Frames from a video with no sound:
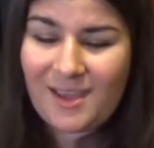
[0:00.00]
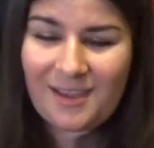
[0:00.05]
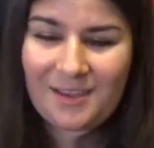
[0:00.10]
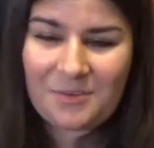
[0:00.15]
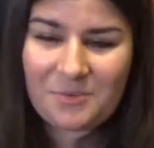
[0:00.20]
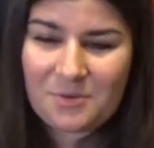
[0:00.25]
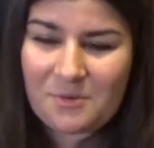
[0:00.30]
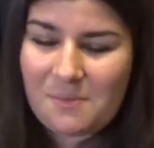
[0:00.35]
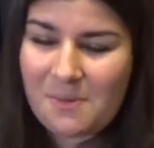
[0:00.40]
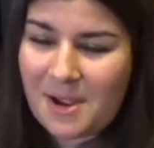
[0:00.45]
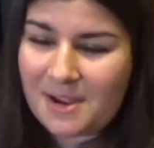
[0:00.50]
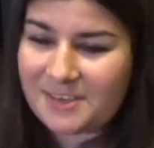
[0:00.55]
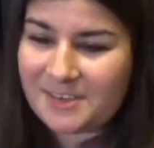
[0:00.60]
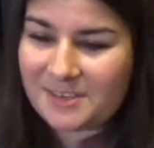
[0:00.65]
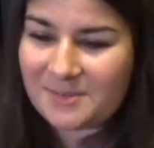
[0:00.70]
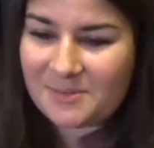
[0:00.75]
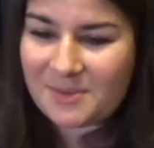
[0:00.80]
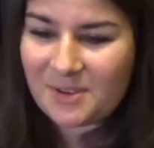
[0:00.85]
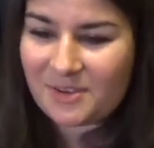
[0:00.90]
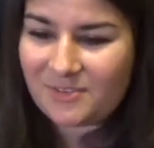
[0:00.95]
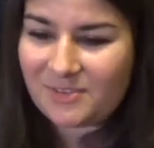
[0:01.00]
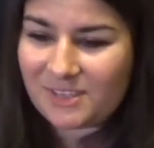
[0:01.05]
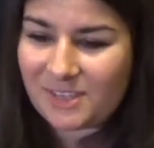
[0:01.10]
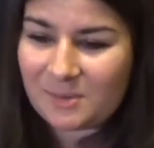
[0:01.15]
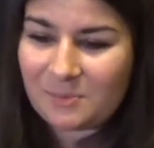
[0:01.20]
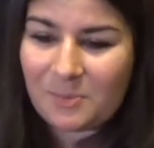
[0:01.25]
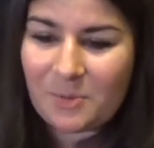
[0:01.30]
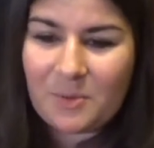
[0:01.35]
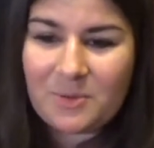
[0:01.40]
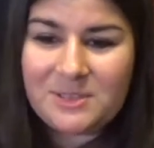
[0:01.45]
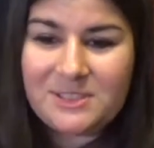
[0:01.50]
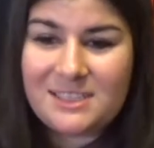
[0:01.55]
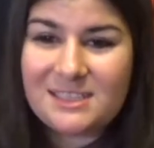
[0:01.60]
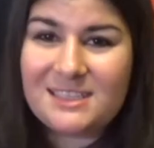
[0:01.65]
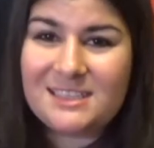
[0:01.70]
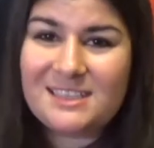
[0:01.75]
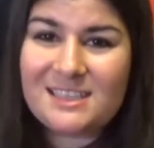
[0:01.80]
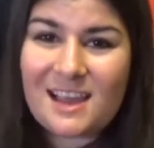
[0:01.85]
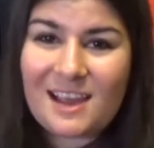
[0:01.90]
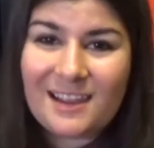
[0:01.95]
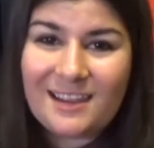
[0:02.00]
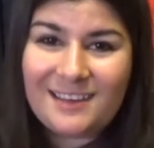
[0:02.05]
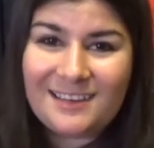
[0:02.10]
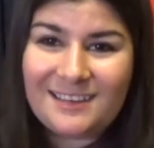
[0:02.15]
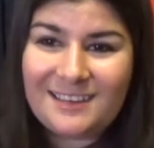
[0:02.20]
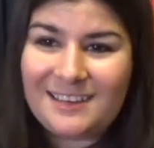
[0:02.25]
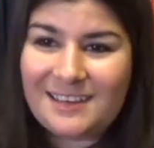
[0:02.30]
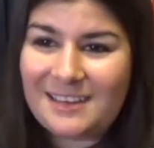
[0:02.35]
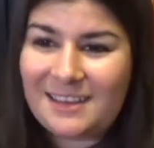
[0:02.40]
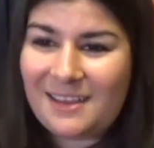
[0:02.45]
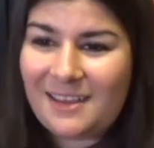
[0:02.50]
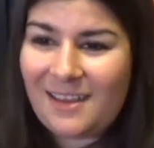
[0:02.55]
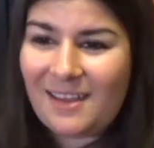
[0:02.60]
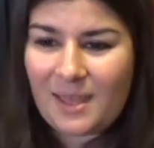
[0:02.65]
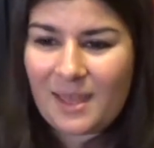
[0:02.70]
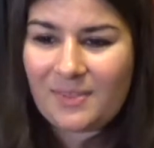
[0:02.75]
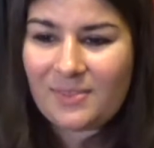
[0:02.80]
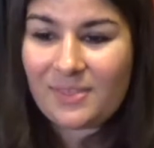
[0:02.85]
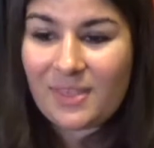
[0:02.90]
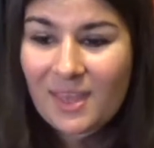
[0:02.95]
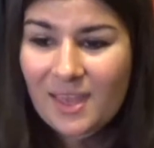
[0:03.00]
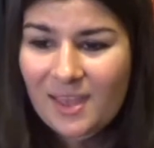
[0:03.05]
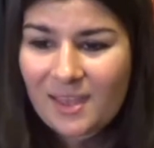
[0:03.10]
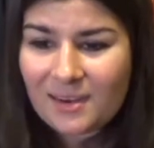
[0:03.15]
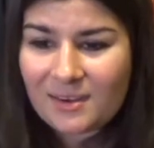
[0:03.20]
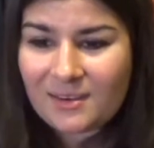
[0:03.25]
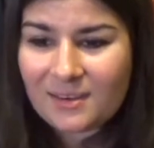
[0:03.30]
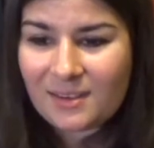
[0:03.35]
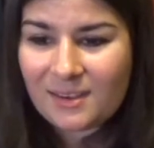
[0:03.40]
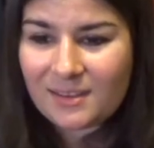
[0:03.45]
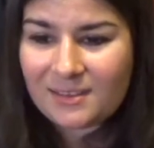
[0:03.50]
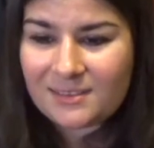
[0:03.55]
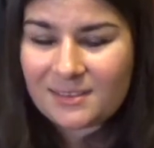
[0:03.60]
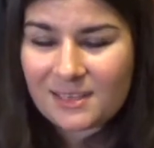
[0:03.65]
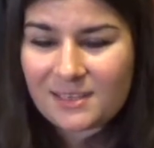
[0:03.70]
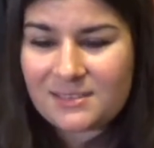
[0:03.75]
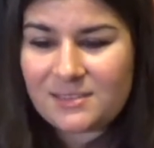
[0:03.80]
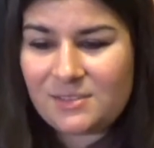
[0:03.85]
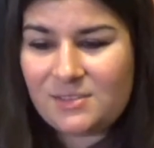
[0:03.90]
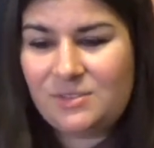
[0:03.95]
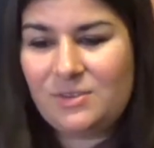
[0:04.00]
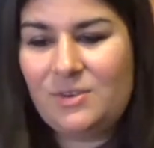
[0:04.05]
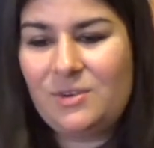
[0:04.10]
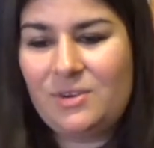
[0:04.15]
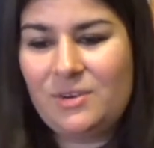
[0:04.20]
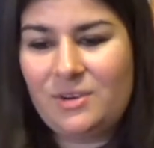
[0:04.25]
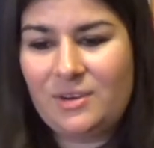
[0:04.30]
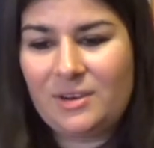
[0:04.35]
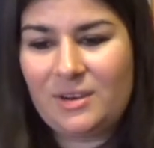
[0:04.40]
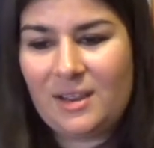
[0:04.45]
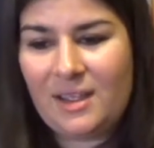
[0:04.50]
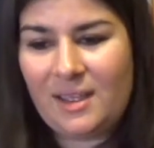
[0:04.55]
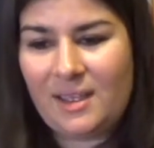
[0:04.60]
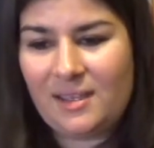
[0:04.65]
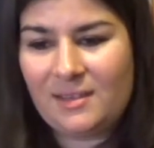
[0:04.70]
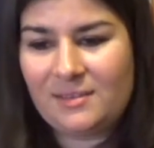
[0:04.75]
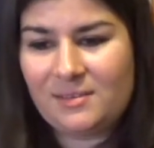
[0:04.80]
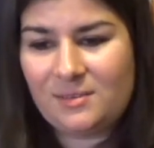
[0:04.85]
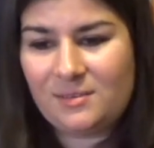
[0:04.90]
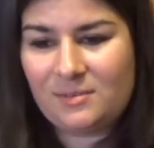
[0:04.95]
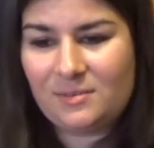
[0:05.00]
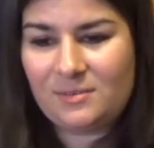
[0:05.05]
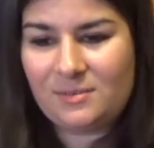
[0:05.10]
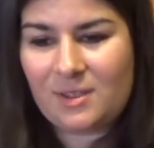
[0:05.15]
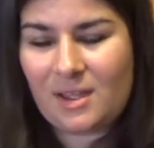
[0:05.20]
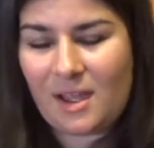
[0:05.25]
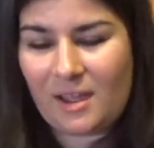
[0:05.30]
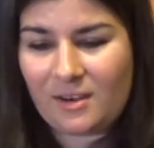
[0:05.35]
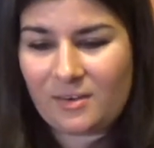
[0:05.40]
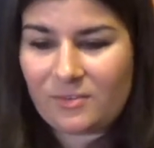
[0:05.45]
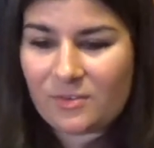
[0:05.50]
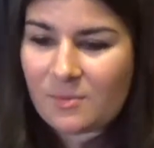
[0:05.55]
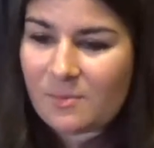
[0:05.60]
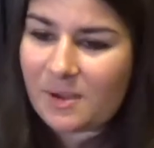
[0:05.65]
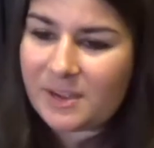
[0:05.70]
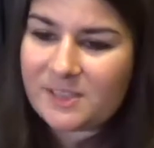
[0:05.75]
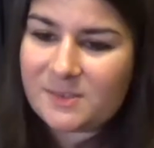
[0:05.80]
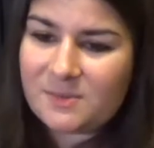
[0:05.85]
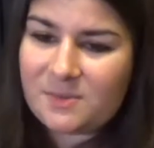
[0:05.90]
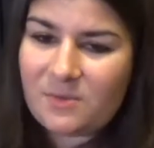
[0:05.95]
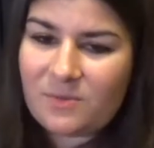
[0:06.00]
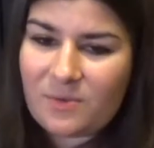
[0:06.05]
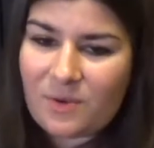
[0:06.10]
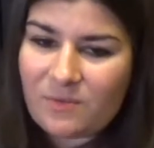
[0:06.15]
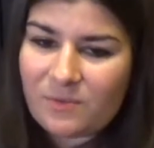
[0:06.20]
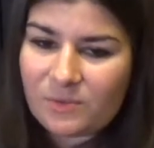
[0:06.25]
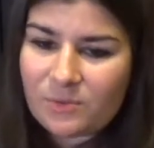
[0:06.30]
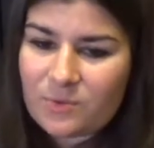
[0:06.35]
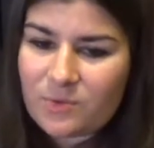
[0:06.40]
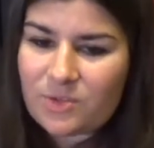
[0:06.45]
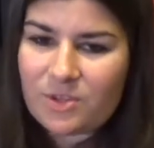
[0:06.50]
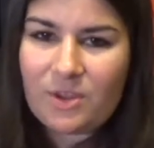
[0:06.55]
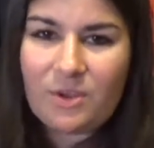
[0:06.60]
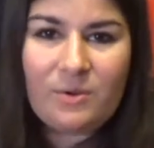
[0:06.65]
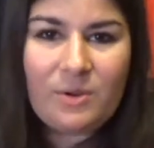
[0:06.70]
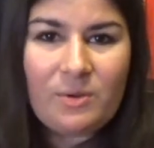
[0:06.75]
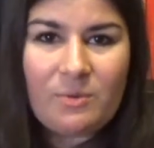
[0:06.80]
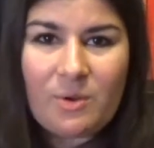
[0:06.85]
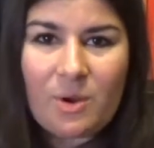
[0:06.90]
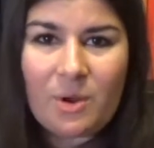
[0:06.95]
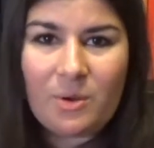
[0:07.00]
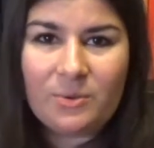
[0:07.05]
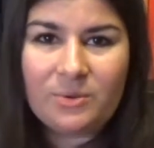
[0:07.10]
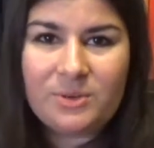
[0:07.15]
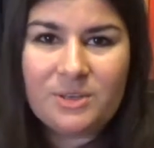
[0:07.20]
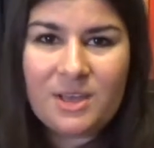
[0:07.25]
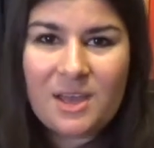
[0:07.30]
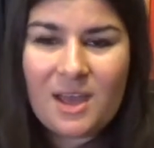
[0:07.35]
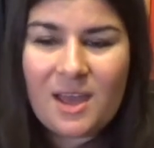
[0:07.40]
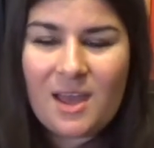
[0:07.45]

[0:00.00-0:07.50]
It reminded me of Dead Poet Society. And then it takes a turn and kind of reminds me of Revolutionary Road.